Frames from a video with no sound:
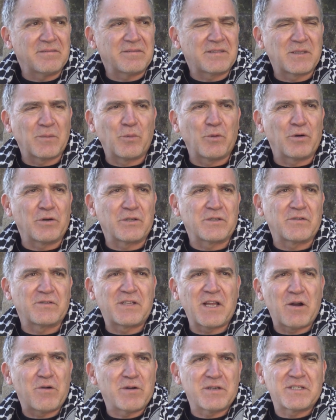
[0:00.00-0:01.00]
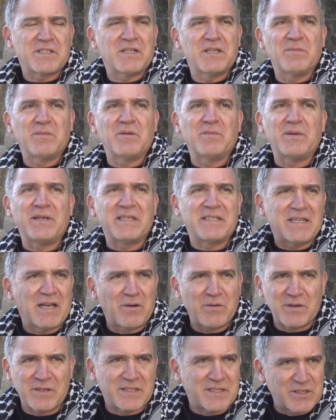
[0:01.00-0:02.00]
supporters of terrorism and being
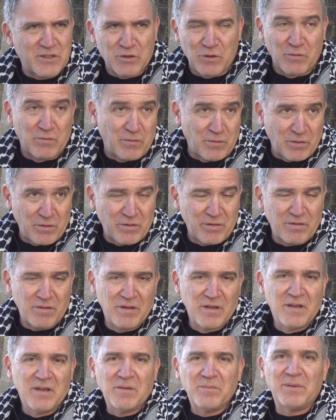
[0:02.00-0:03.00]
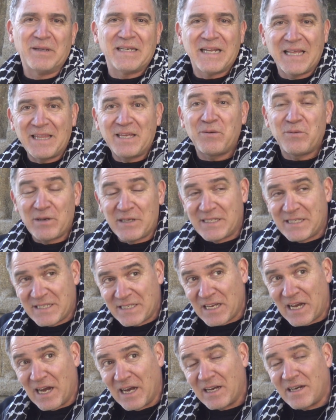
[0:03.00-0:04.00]
terrorists and so forth. But nothing really
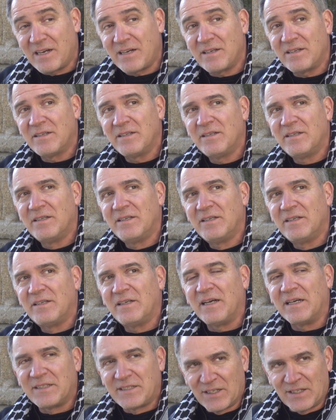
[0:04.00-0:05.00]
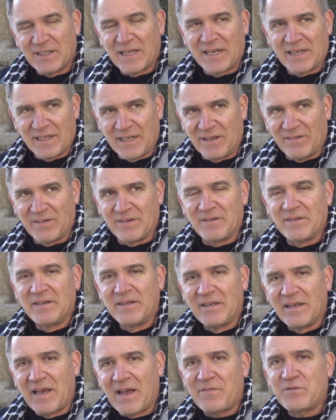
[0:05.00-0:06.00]
stuck until 9/11.
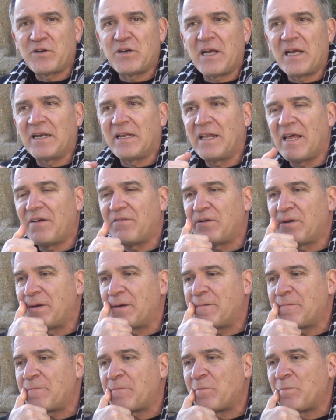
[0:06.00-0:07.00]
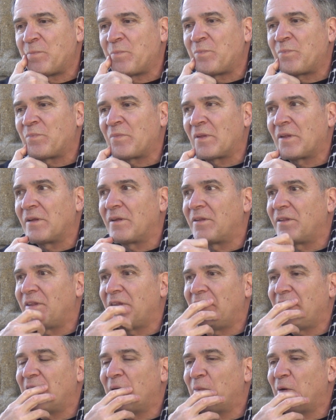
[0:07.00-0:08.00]
After 9/11,
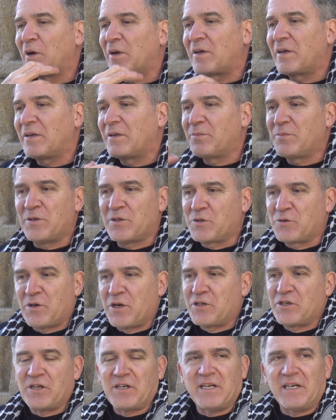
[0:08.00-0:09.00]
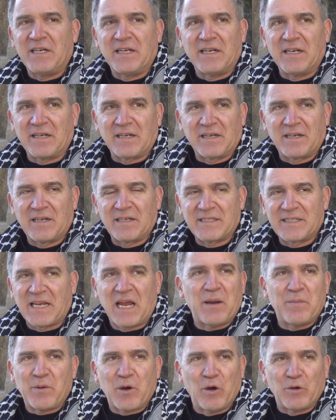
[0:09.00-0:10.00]
the American administration needed a
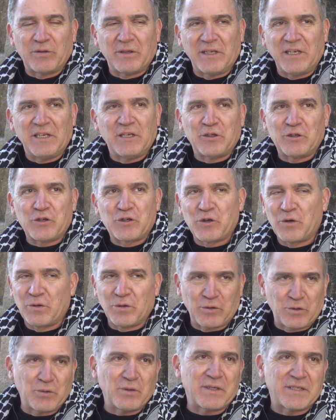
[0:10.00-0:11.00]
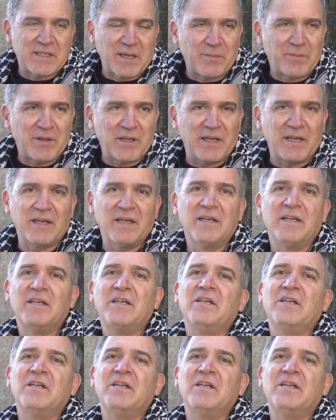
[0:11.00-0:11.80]
scapegoat. They needed to show they're doing something.